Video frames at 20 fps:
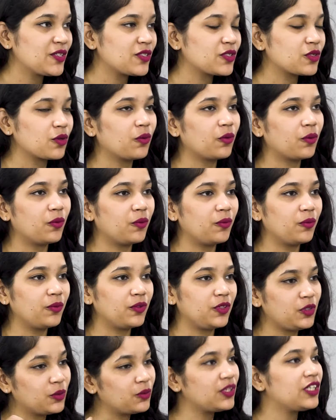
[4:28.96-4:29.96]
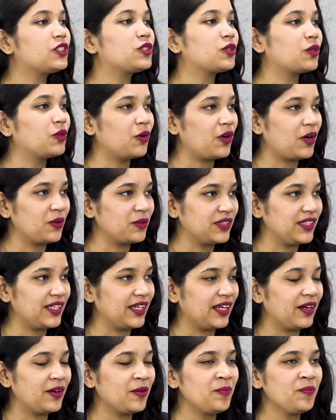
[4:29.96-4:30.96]
So you need to go out
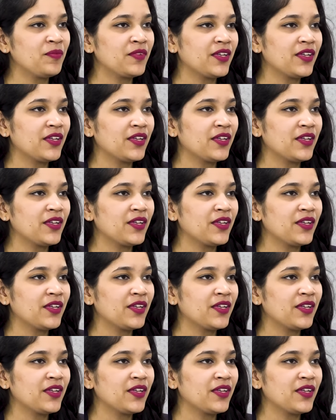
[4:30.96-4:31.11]
there.